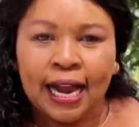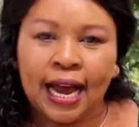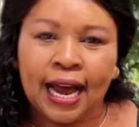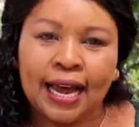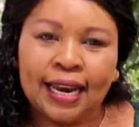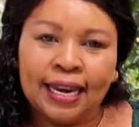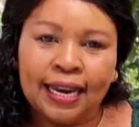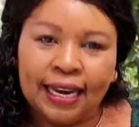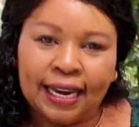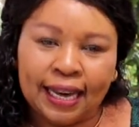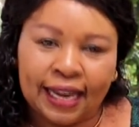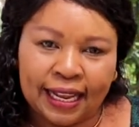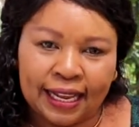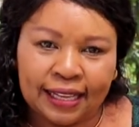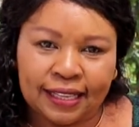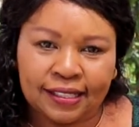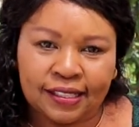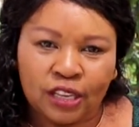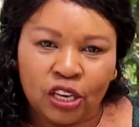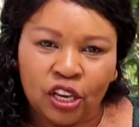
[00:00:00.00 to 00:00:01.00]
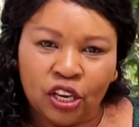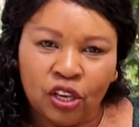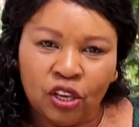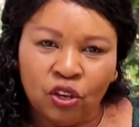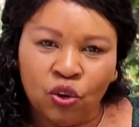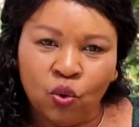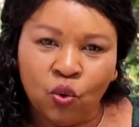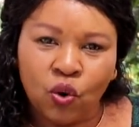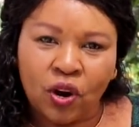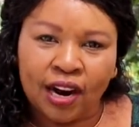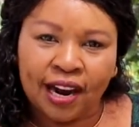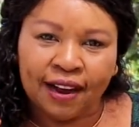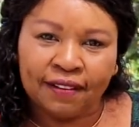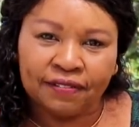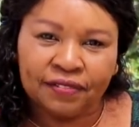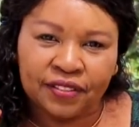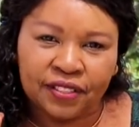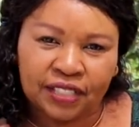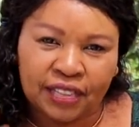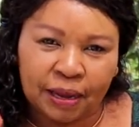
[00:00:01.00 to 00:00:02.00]
unless you
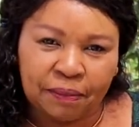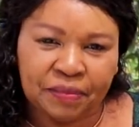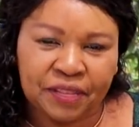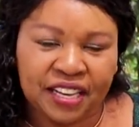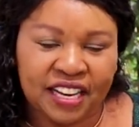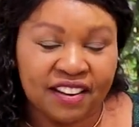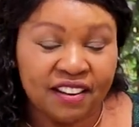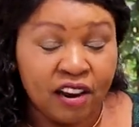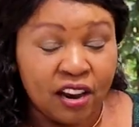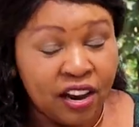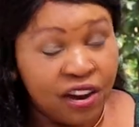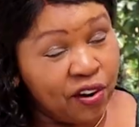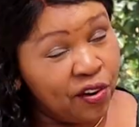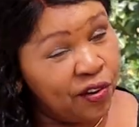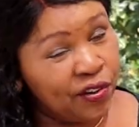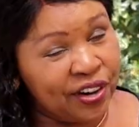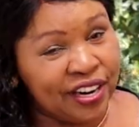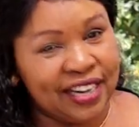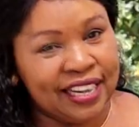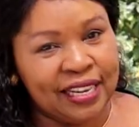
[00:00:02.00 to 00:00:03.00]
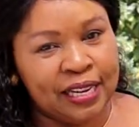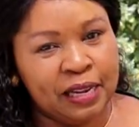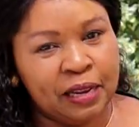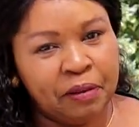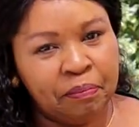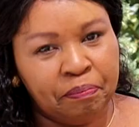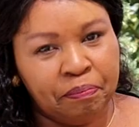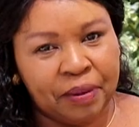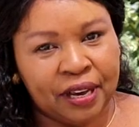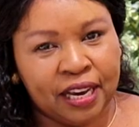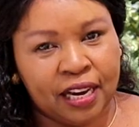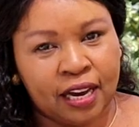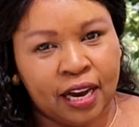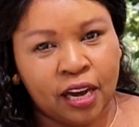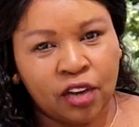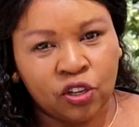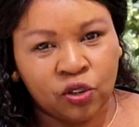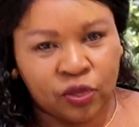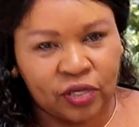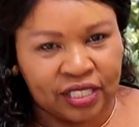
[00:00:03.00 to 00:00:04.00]
have something really big
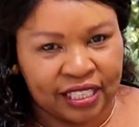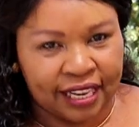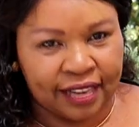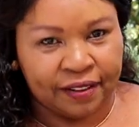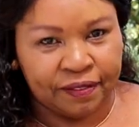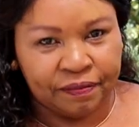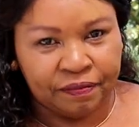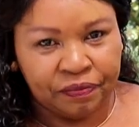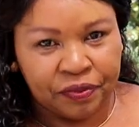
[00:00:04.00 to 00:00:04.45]
to say.